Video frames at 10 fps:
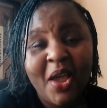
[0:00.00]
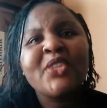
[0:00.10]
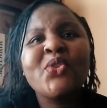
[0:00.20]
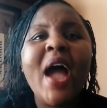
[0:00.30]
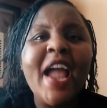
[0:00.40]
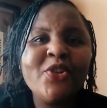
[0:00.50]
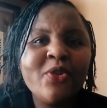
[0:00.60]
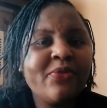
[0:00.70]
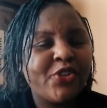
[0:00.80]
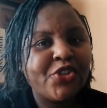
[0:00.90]
So I
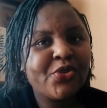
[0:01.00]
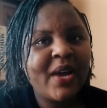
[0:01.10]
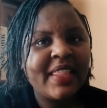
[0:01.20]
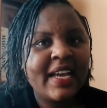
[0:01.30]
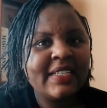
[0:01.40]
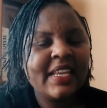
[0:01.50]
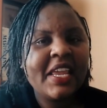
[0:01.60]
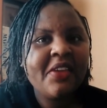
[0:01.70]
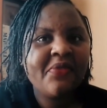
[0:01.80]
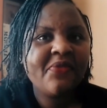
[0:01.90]
know for sure that
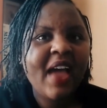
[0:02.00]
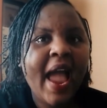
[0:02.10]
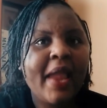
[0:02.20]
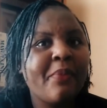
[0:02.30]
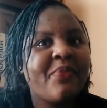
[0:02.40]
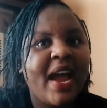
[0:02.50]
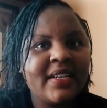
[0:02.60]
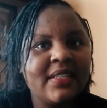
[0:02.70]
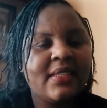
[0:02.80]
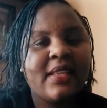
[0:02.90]
if I
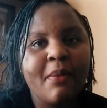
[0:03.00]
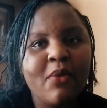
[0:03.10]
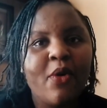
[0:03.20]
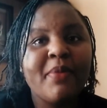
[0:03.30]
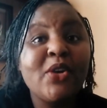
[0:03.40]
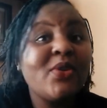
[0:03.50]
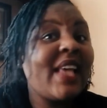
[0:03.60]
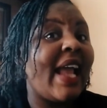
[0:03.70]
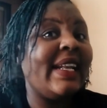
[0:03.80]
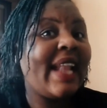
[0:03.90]
practice some more,
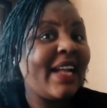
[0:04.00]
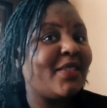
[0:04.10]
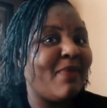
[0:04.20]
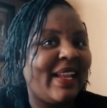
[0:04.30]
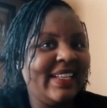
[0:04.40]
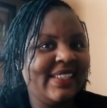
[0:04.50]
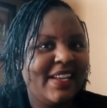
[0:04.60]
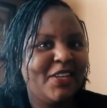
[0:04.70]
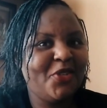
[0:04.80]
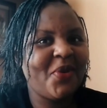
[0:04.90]
because I learned by
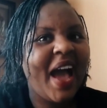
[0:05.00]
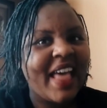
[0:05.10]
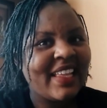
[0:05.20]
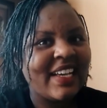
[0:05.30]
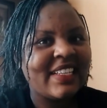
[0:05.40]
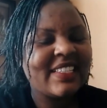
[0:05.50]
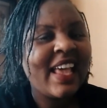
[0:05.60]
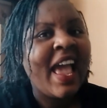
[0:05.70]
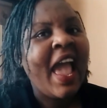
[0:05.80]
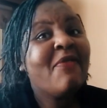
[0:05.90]
listening to others,
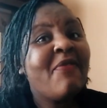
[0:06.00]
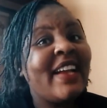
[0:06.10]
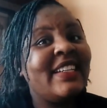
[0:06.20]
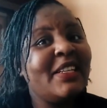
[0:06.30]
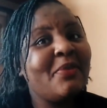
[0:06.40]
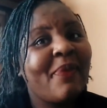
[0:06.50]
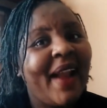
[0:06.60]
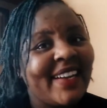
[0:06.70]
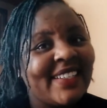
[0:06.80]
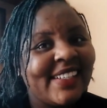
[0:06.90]
if I did
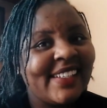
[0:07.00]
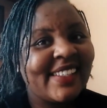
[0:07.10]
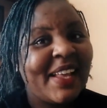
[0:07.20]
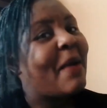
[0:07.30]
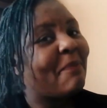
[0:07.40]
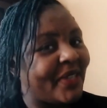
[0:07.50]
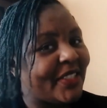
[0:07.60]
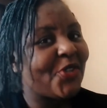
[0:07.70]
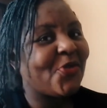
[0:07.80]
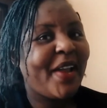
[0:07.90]
practice, then I'm
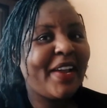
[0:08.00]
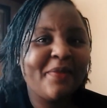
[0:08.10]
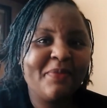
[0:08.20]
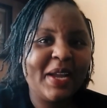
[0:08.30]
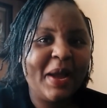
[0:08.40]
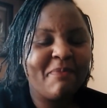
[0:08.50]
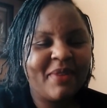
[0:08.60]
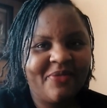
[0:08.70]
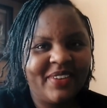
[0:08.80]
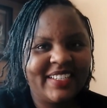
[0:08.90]
pretty sure I can become
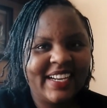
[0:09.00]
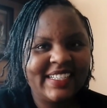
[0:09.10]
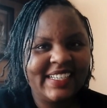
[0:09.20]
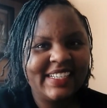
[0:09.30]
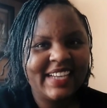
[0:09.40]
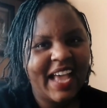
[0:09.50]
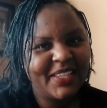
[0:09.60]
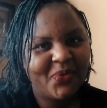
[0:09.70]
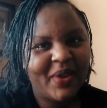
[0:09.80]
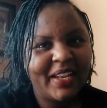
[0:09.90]
perfect at it
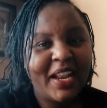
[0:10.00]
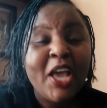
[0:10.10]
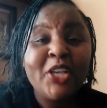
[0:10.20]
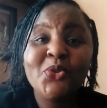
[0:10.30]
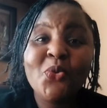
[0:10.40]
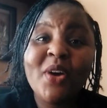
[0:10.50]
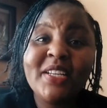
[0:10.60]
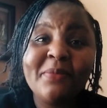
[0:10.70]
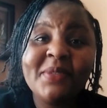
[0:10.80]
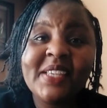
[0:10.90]
as well. So
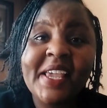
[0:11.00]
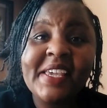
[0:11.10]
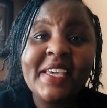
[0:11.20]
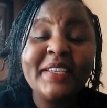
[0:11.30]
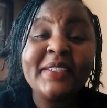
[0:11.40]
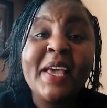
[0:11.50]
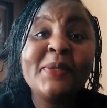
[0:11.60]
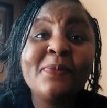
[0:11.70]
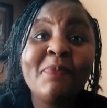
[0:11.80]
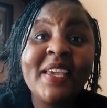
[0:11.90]
what I'm saying is,
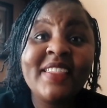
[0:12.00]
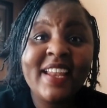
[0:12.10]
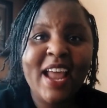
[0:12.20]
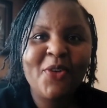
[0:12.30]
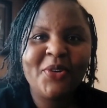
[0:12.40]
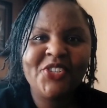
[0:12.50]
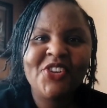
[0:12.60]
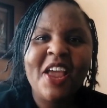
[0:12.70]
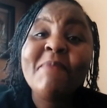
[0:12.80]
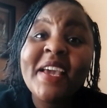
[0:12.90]
speak the
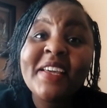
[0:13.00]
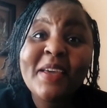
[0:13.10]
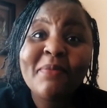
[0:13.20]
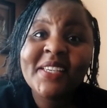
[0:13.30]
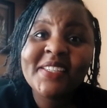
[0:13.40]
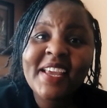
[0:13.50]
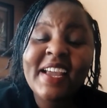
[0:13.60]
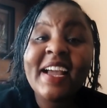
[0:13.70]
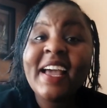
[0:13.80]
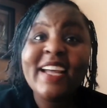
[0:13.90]
language. Make the
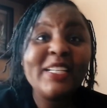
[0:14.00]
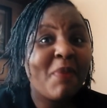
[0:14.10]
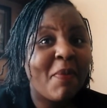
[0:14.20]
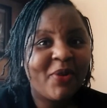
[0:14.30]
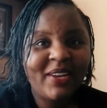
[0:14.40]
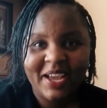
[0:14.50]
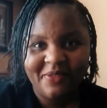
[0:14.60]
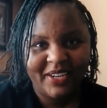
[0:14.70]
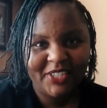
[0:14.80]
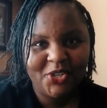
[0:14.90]
mistake, let people
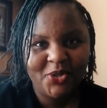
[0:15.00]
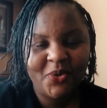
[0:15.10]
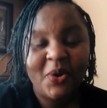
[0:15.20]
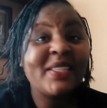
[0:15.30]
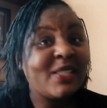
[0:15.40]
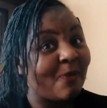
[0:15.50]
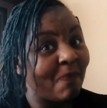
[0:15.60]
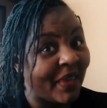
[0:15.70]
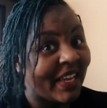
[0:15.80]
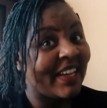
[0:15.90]
laugh at you, but
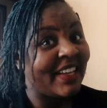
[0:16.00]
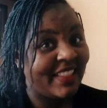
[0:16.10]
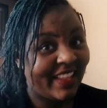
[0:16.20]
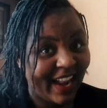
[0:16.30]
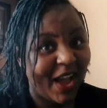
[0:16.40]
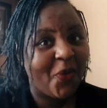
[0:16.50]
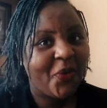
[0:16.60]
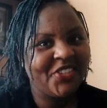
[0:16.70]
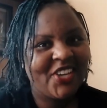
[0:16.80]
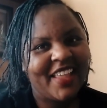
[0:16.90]
speak the
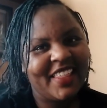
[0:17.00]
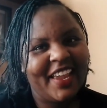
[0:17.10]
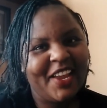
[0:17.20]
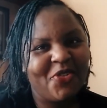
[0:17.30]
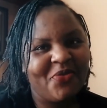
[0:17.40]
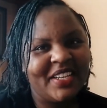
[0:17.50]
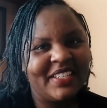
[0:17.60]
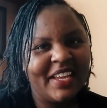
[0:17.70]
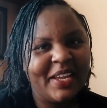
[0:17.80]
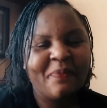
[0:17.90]
language at the end of the
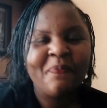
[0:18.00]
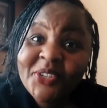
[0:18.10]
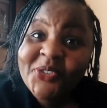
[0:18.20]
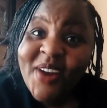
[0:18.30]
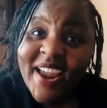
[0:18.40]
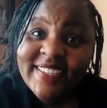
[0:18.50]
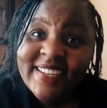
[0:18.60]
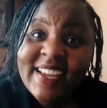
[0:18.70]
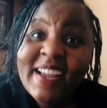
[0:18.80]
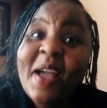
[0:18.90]
day. If it's
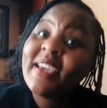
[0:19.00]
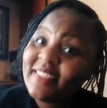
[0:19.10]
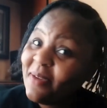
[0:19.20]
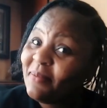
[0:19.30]
writing, make